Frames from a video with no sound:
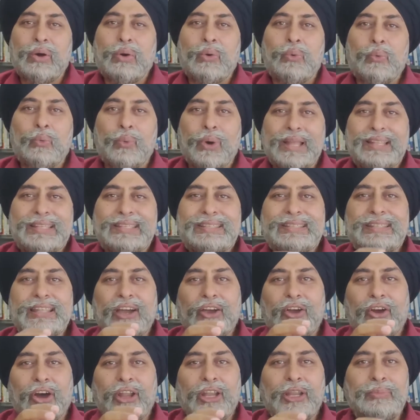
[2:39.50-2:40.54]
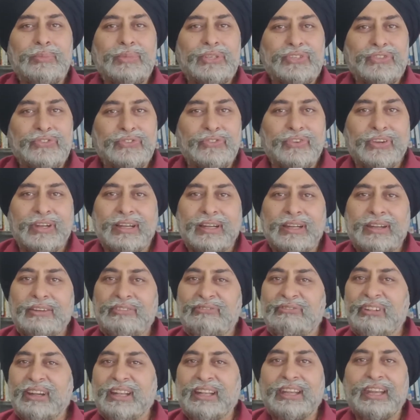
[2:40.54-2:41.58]
Once the column is filled
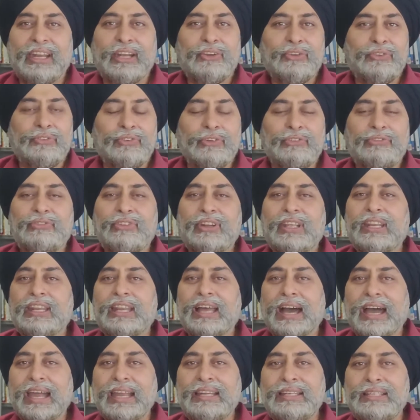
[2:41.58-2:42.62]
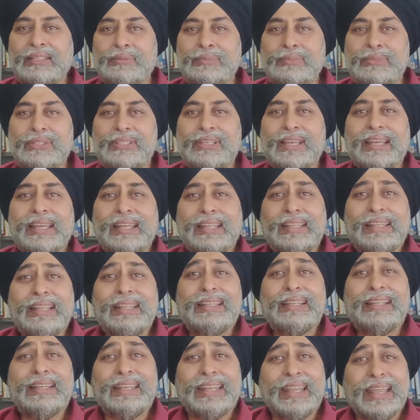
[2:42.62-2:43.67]
with 10 to 15 items,
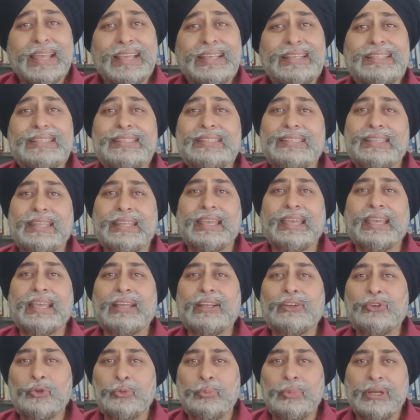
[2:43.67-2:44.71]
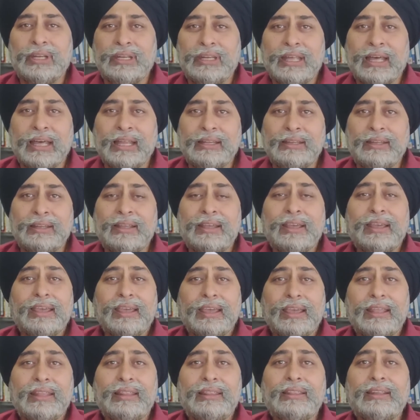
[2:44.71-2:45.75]
then the next thing to be done
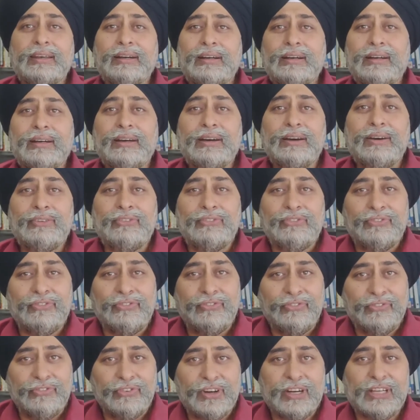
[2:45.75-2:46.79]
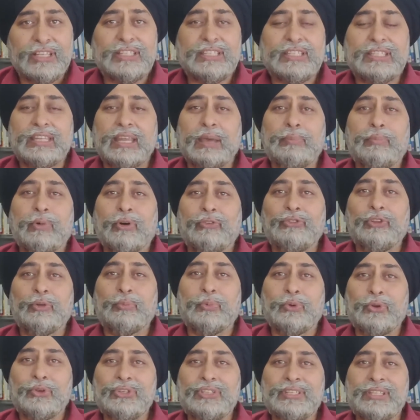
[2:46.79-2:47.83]
in the first step of the
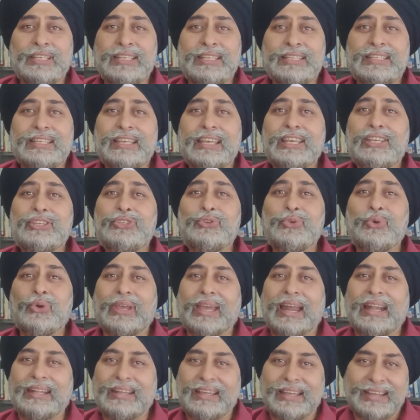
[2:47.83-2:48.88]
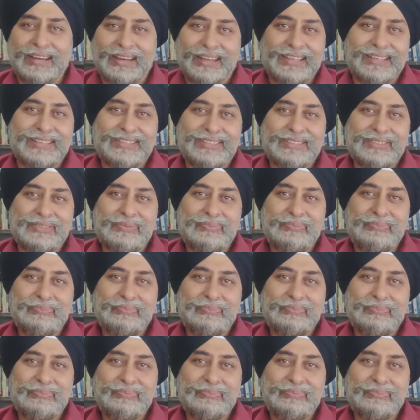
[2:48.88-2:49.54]
process is to categorize.